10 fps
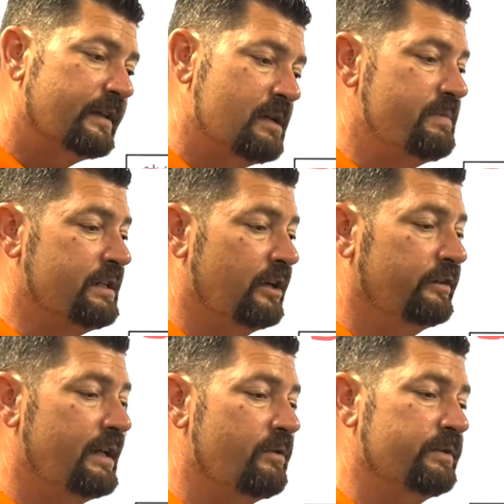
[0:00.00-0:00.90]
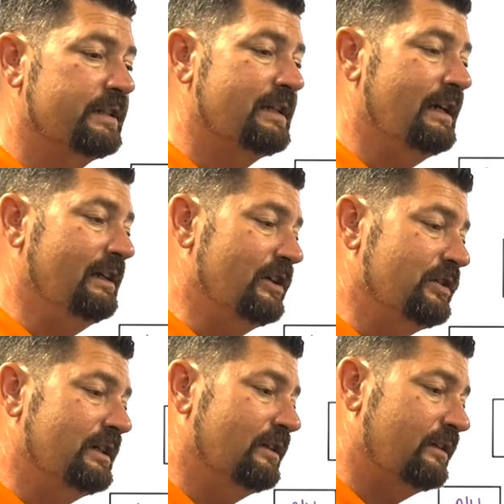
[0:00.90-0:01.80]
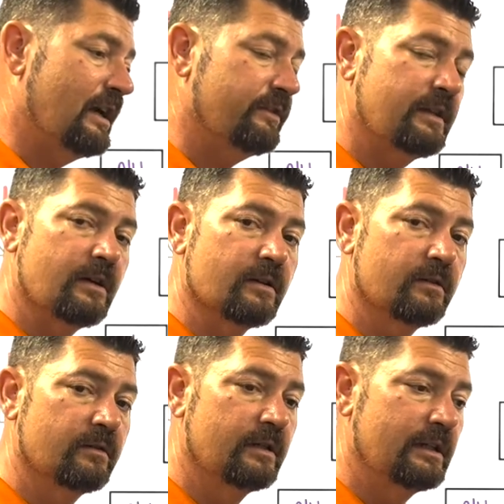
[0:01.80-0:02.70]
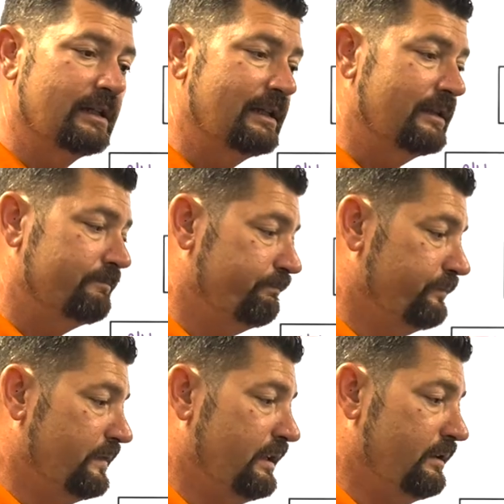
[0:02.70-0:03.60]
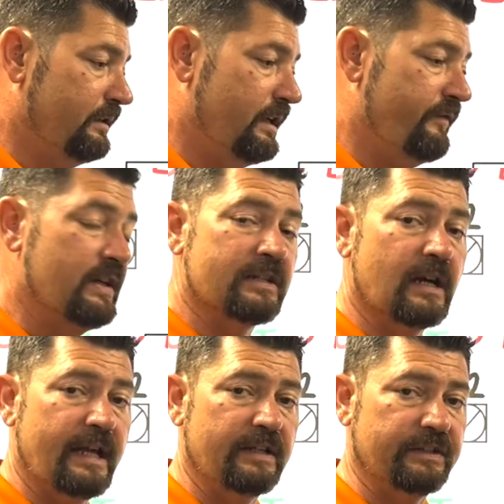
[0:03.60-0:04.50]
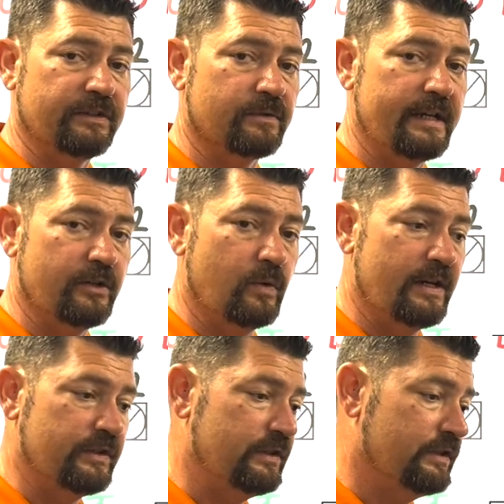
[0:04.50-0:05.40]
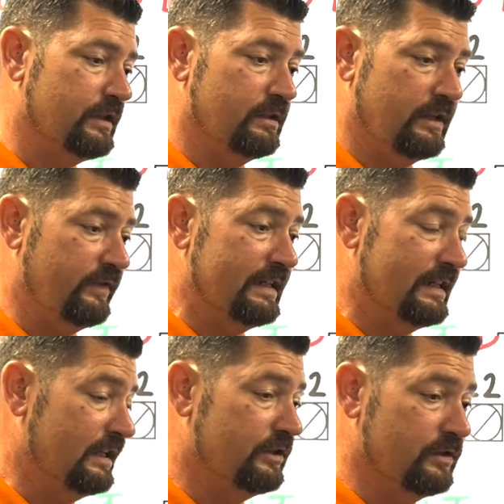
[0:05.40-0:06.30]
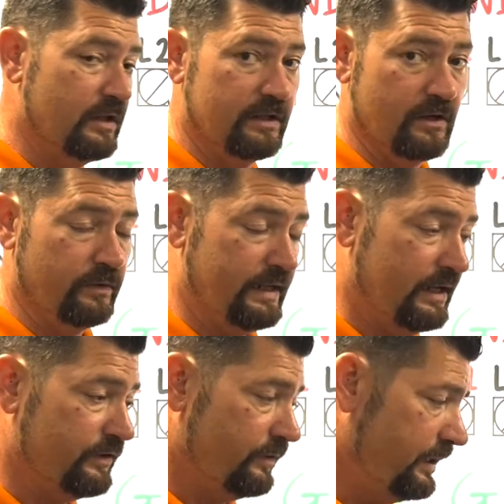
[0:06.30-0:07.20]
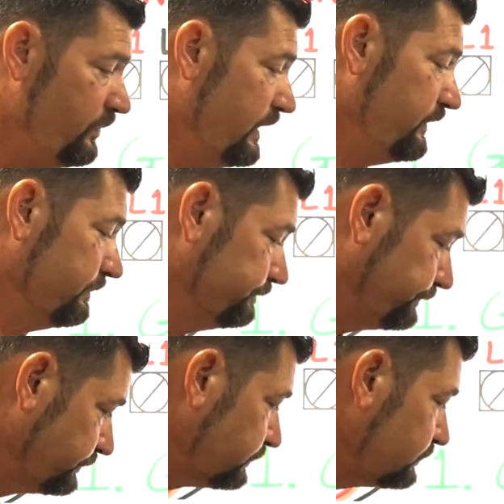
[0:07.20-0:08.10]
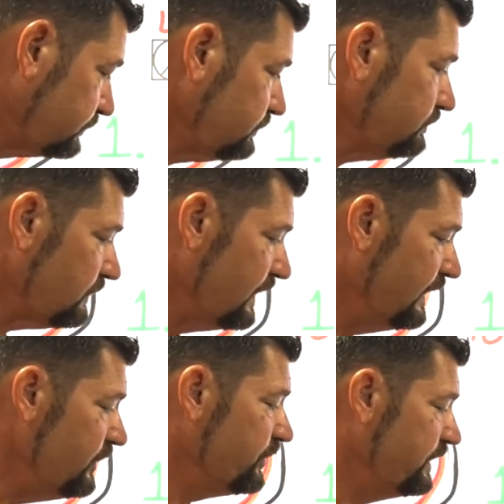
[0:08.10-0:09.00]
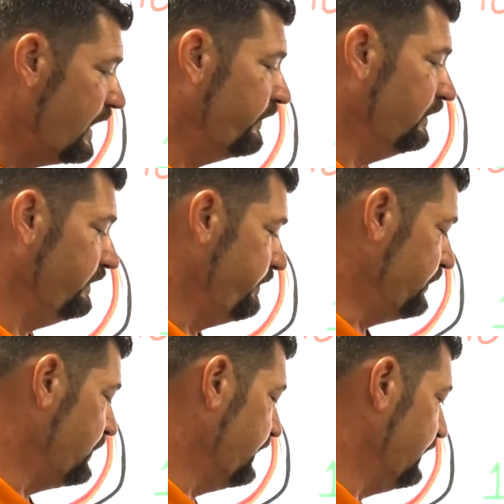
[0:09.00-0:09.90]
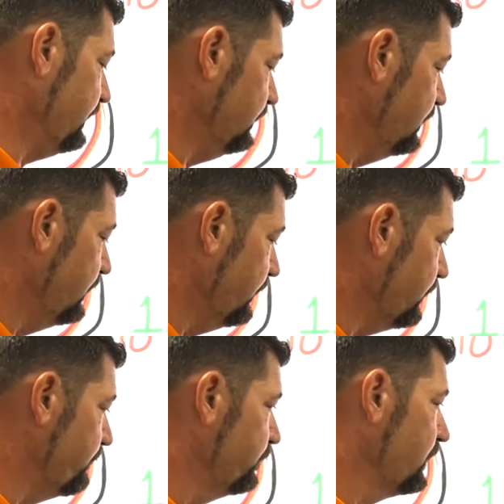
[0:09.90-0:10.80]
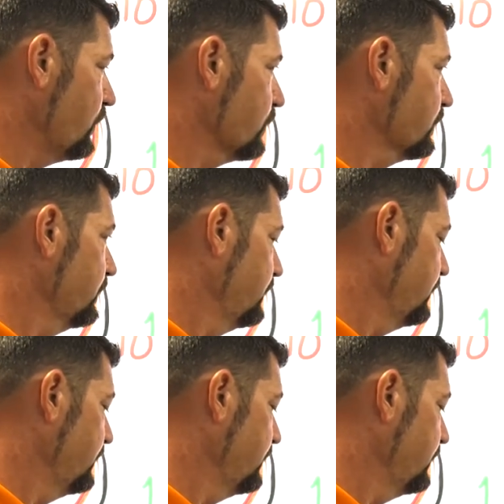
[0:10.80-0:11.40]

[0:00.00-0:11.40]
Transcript: And because of that, when the technician gets out there, if he's not asking the right questions, and if you didn't know the answer anyways, he should definitely be checking the blower,